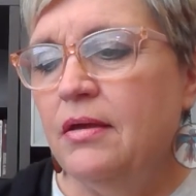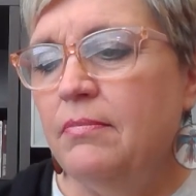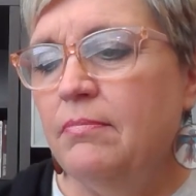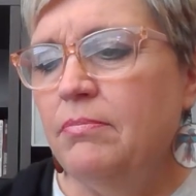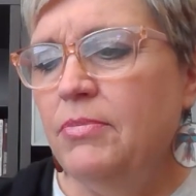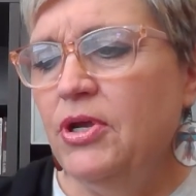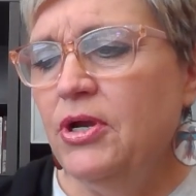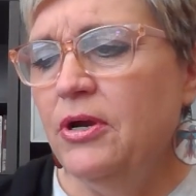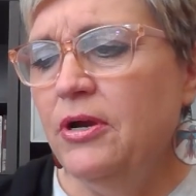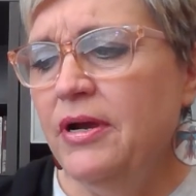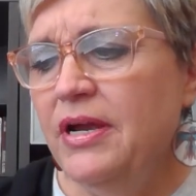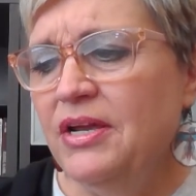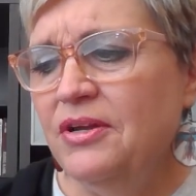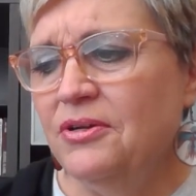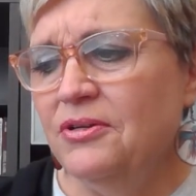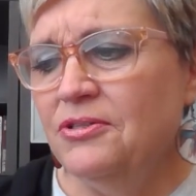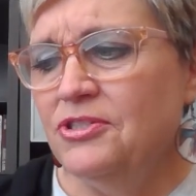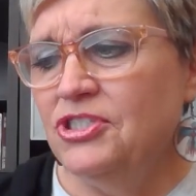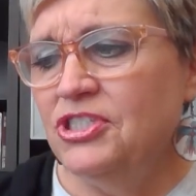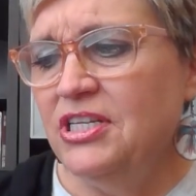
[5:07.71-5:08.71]

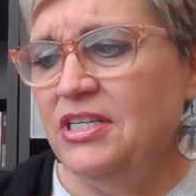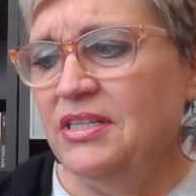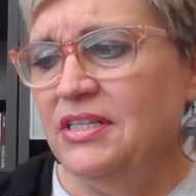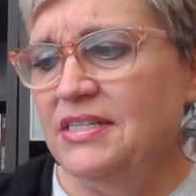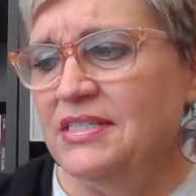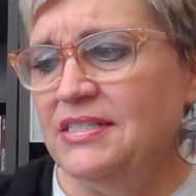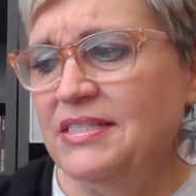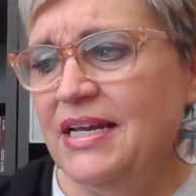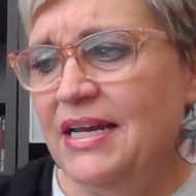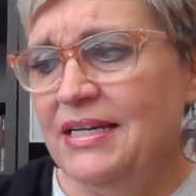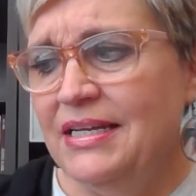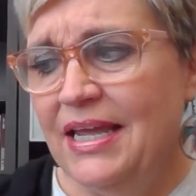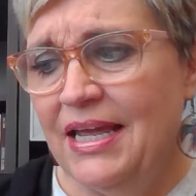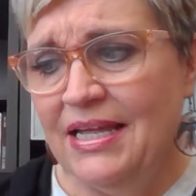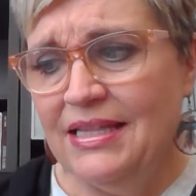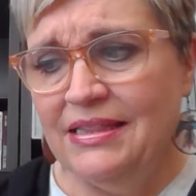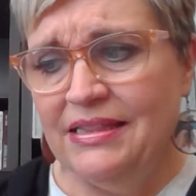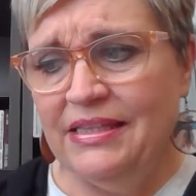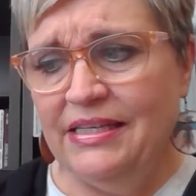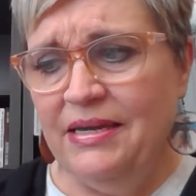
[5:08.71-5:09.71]
Muriel, Sheila said,
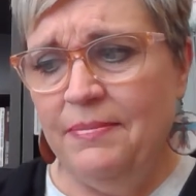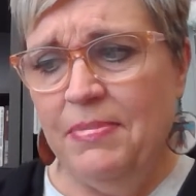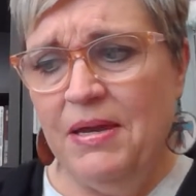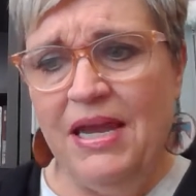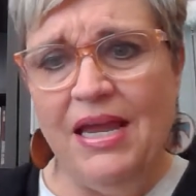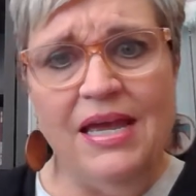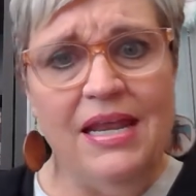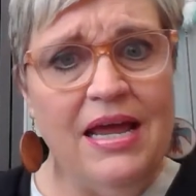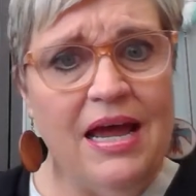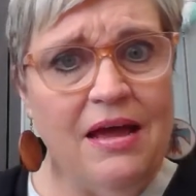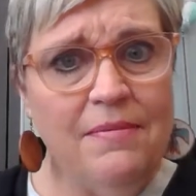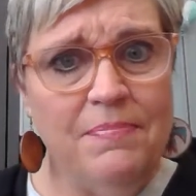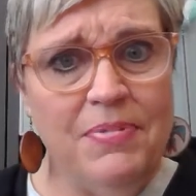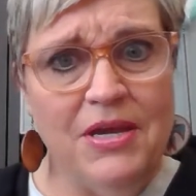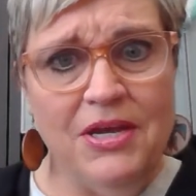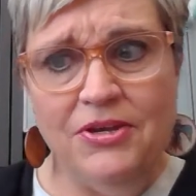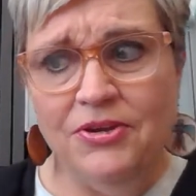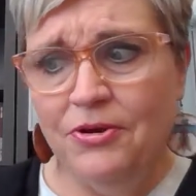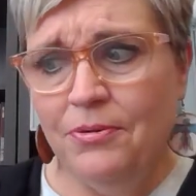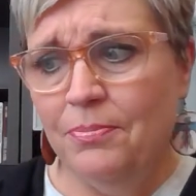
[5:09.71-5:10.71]
can Libby and I be
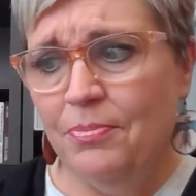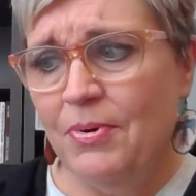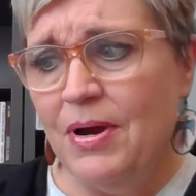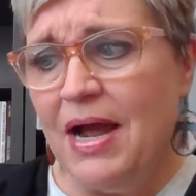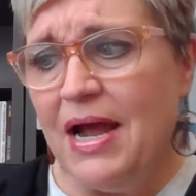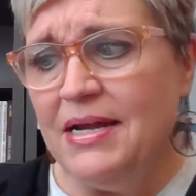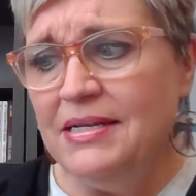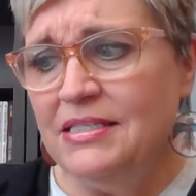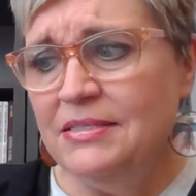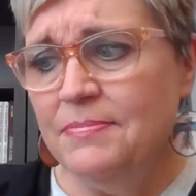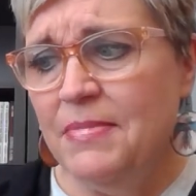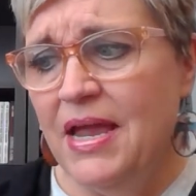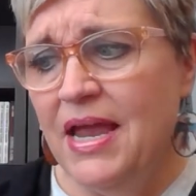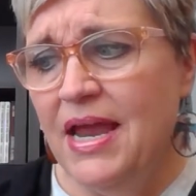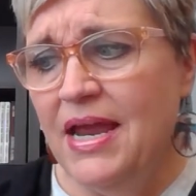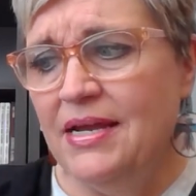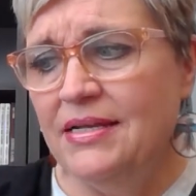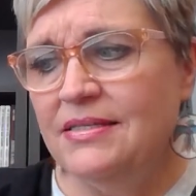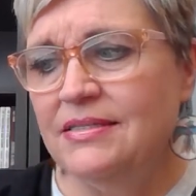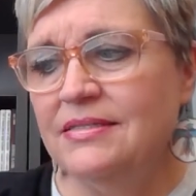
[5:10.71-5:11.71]
your
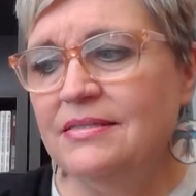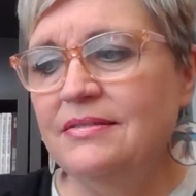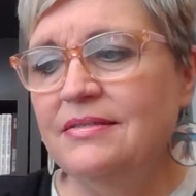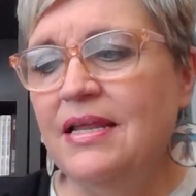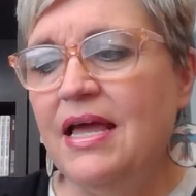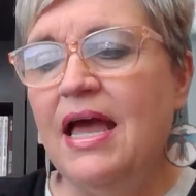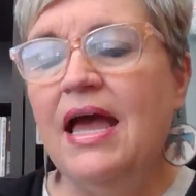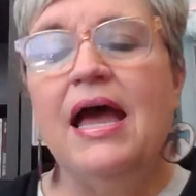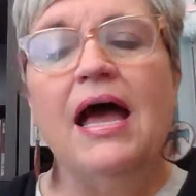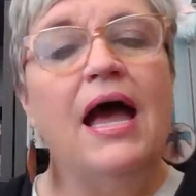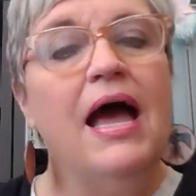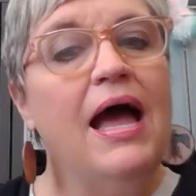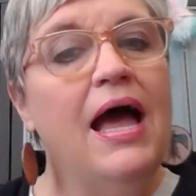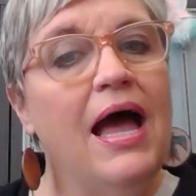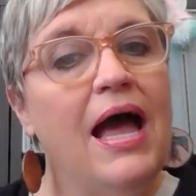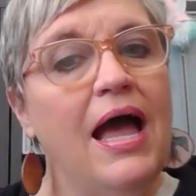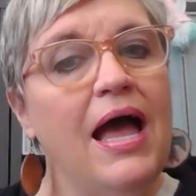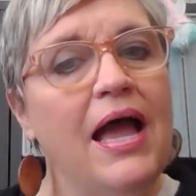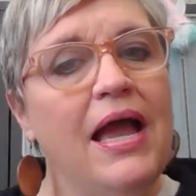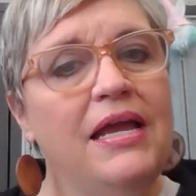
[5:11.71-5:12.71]
bridesmaids?
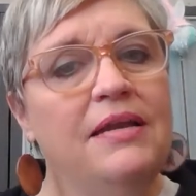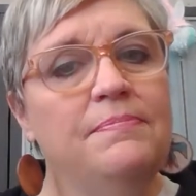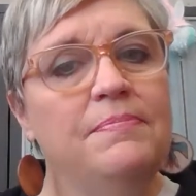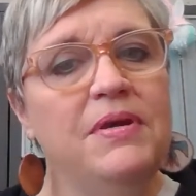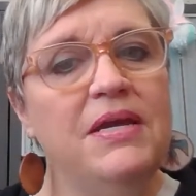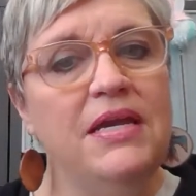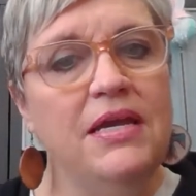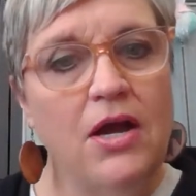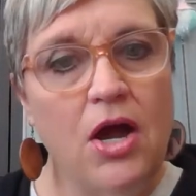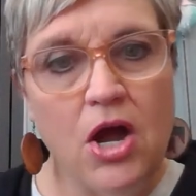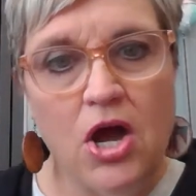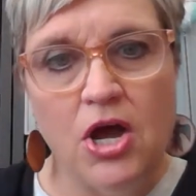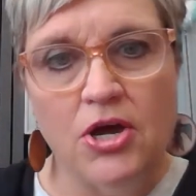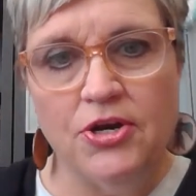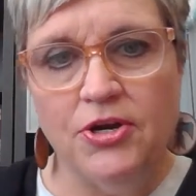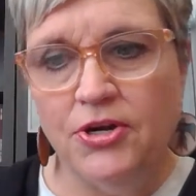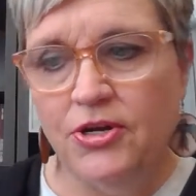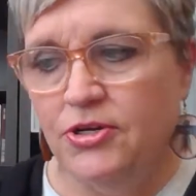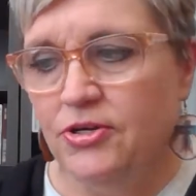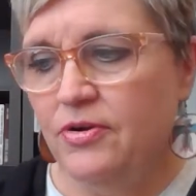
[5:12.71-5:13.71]
I'd be
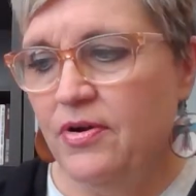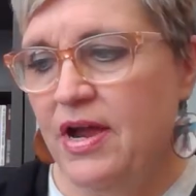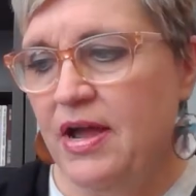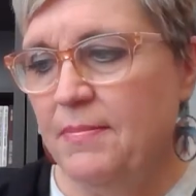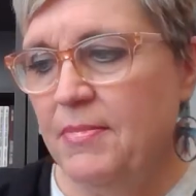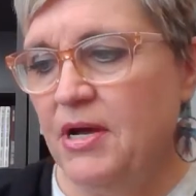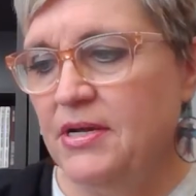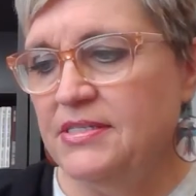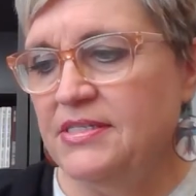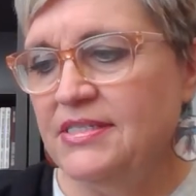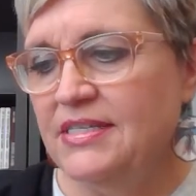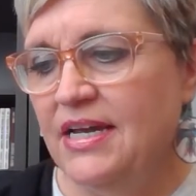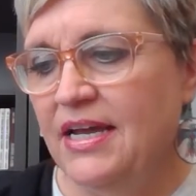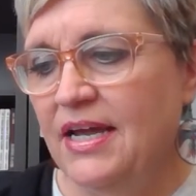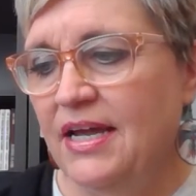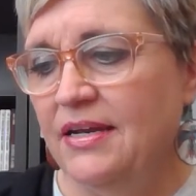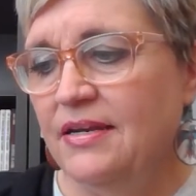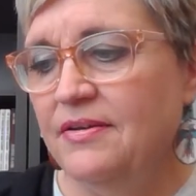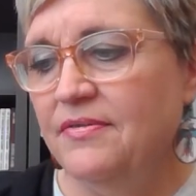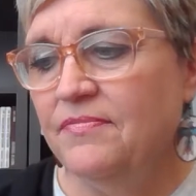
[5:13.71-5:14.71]
honored, Grandma
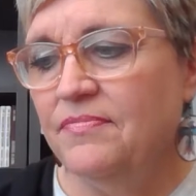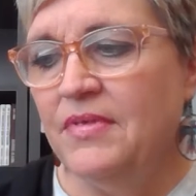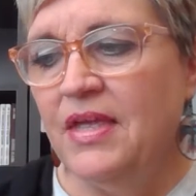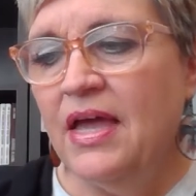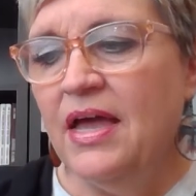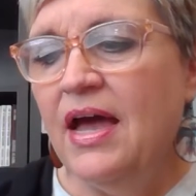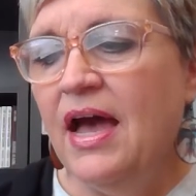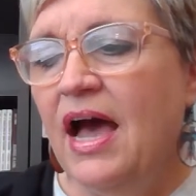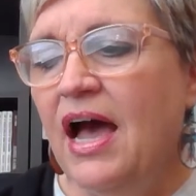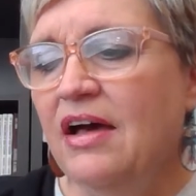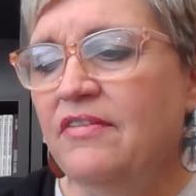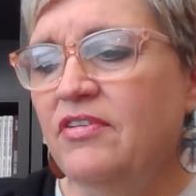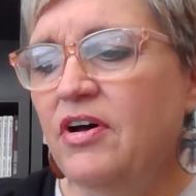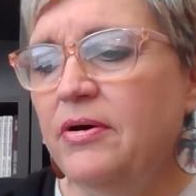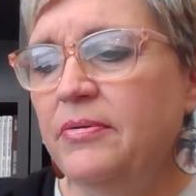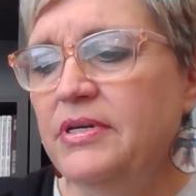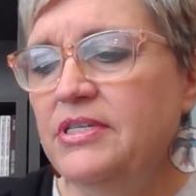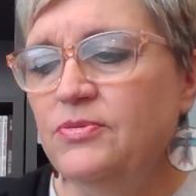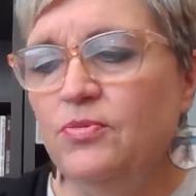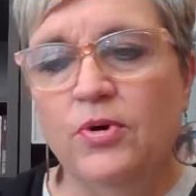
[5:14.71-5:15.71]
said. I've
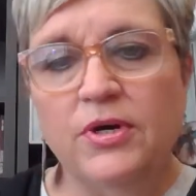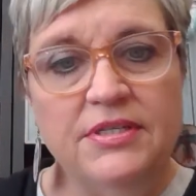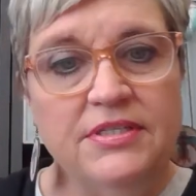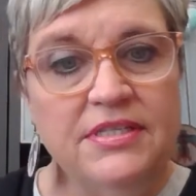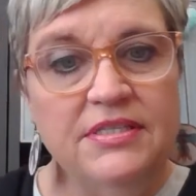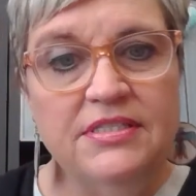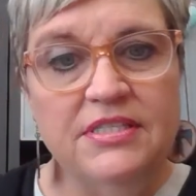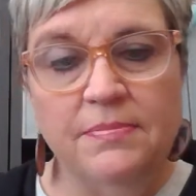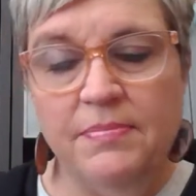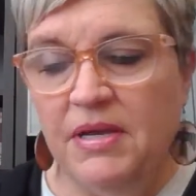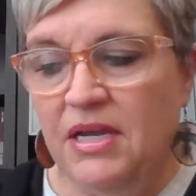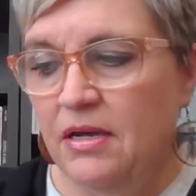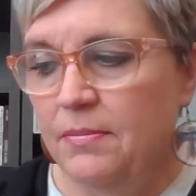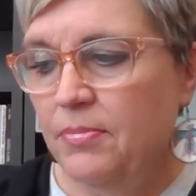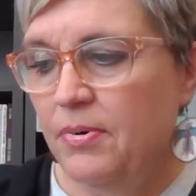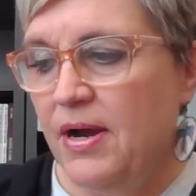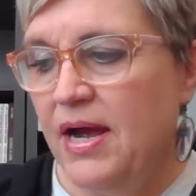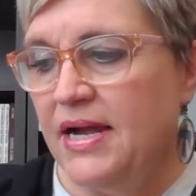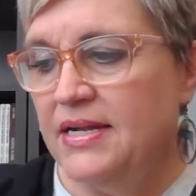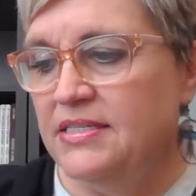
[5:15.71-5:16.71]
always wanted to be a
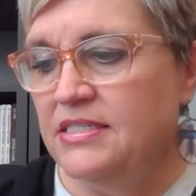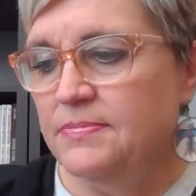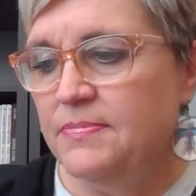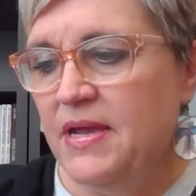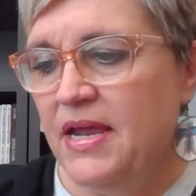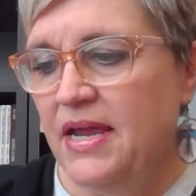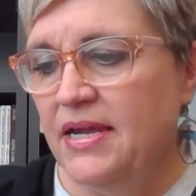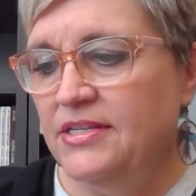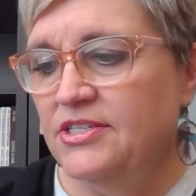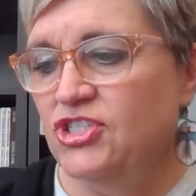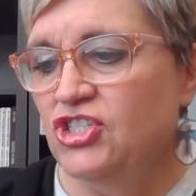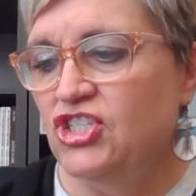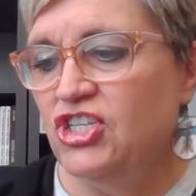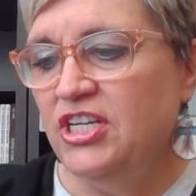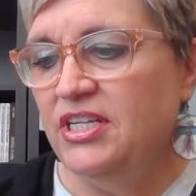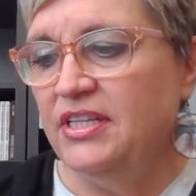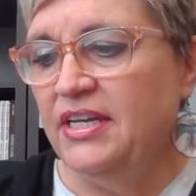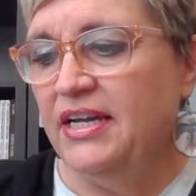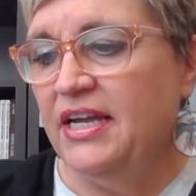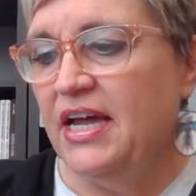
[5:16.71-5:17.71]
bridesmaid,
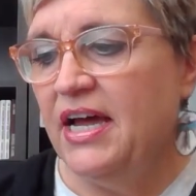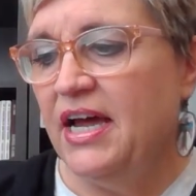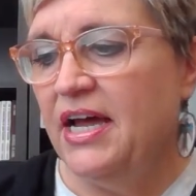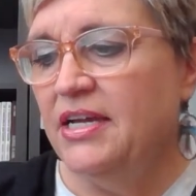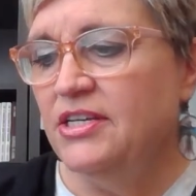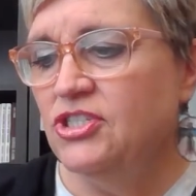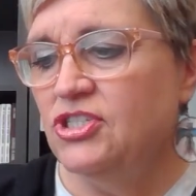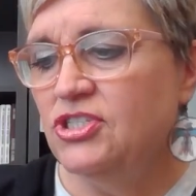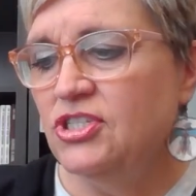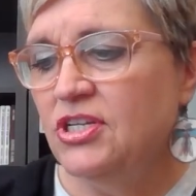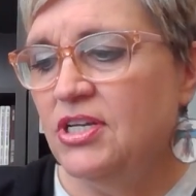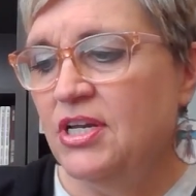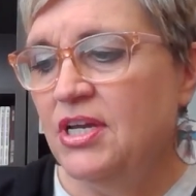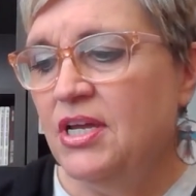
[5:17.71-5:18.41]
Sheila gushed.